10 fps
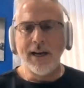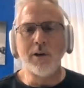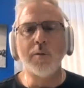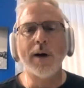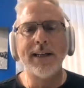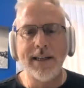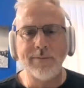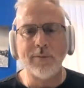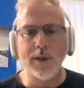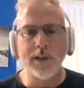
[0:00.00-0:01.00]
how do I
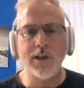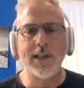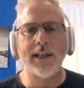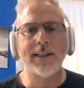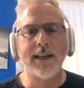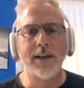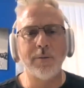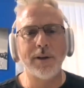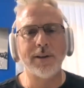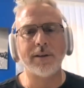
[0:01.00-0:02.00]
differentiate that
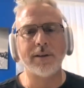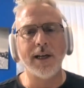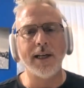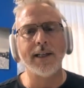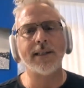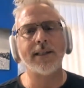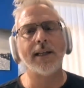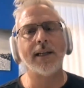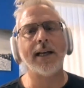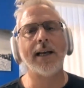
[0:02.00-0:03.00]
with our clients?
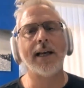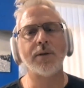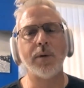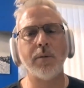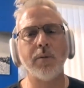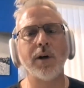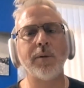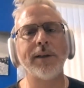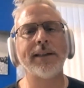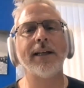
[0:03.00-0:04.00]
And as we work
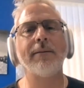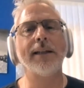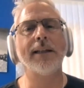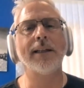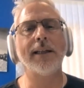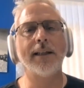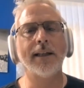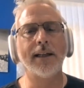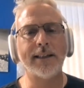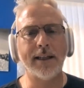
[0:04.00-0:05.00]
with them and
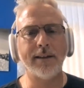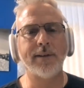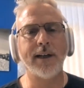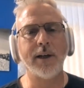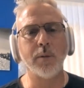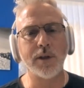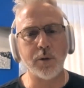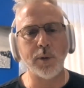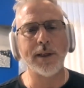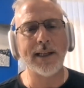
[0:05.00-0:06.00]
identifying what's
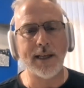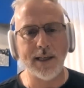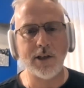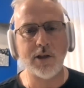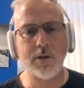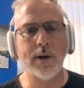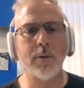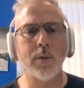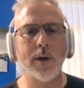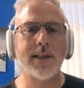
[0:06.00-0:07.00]
really an issue
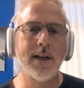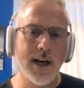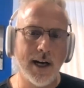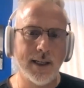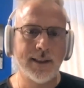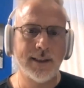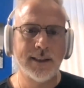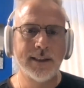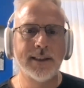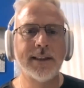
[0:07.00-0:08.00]
and what's not,
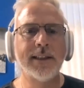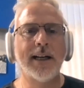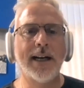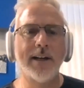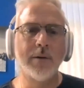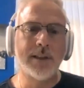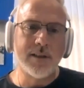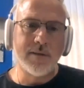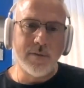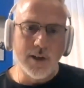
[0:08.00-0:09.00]
I know
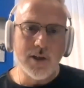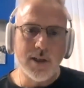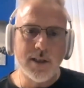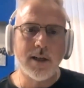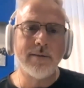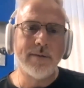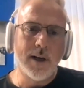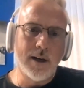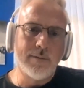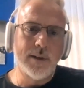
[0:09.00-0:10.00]
dysfunction's
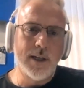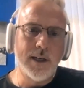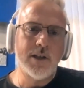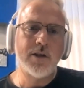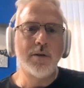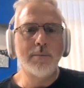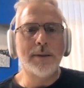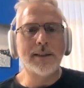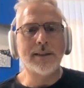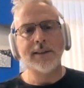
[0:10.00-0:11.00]
often an issue,
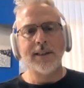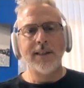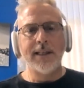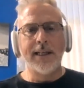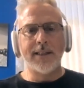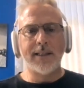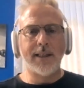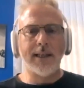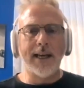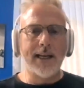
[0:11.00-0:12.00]
but it's
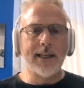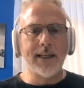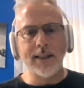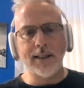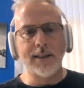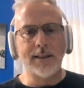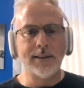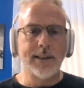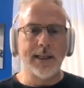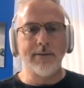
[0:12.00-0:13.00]
the egg and the,
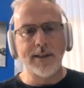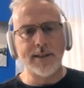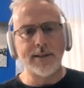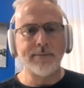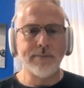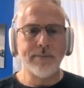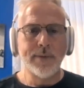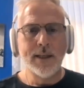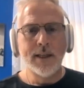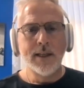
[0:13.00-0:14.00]
anyways.
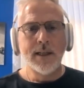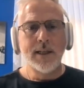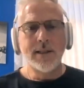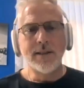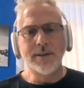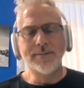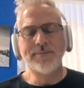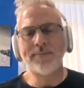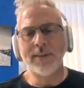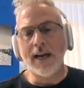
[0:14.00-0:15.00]
So
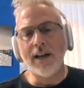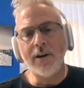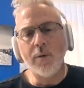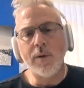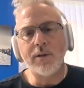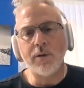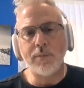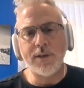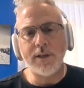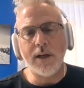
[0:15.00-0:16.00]
I don't know what your